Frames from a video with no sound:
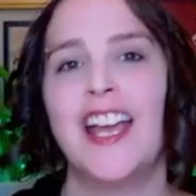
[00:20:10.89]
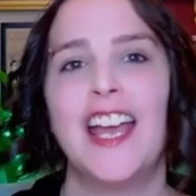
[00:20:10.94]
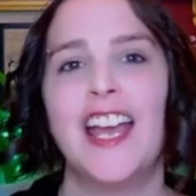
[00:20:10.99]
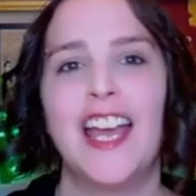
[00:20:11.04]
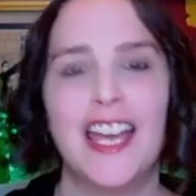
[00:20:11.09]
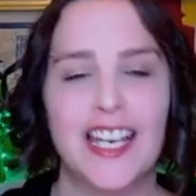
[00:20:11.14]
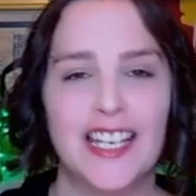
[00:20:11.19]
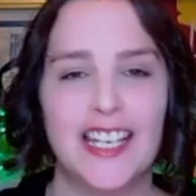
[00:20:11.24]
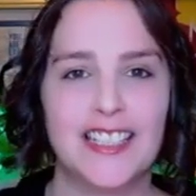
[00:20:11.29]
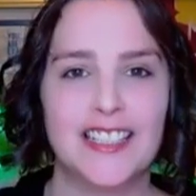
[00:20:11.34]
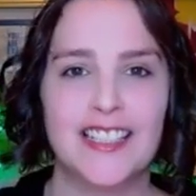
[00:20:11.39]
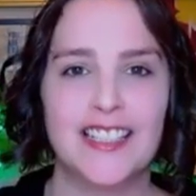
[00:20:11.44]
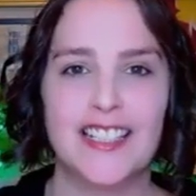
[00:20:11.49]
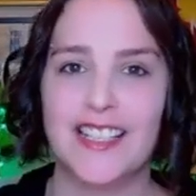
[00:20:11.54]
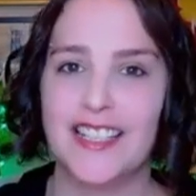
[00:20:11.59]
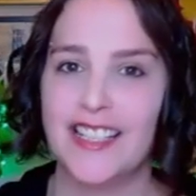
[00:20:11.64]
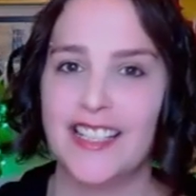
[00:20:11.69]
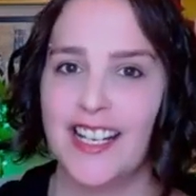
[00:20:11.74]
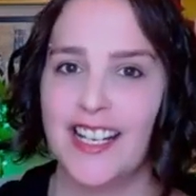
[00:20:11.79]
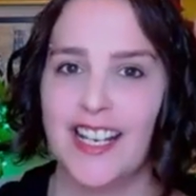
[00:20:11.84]
And
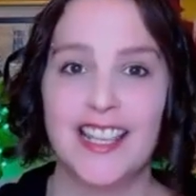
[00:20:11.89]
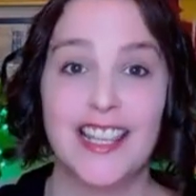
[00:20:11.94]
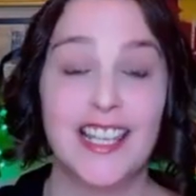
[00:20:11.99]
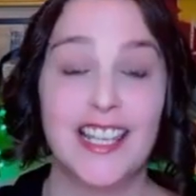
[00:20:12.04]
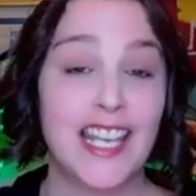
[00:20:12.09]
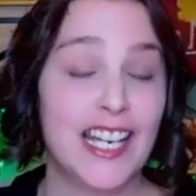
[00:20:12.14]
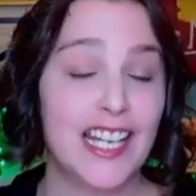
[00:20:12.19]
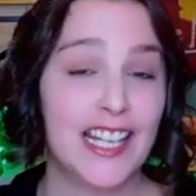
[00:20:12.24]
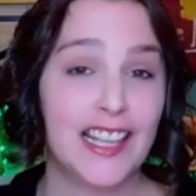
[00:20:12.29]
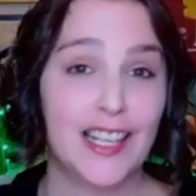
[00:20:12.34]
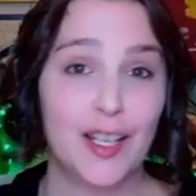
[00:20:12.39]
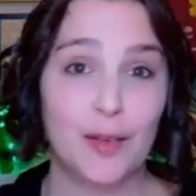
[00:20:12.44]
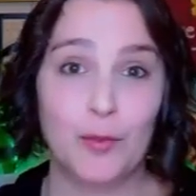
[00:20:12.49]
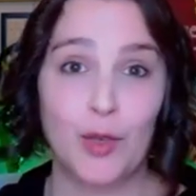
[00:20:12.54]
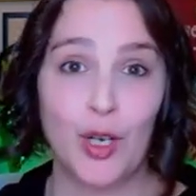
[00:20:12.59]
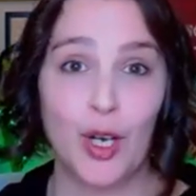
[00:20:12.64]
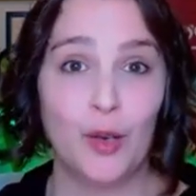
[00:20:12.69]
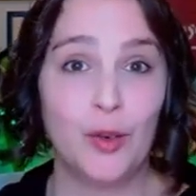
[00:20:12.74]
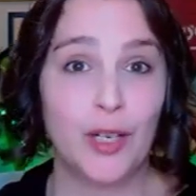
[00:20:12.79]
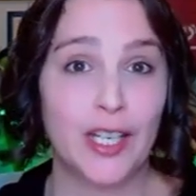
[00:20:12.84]
getting them
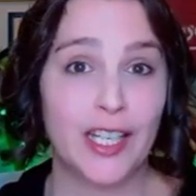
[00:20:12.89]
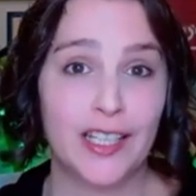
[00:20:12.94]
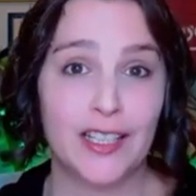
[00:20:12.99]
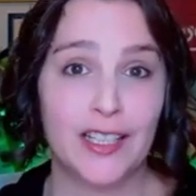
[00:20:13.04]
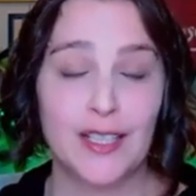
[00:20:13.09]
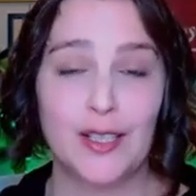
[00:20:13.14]
going.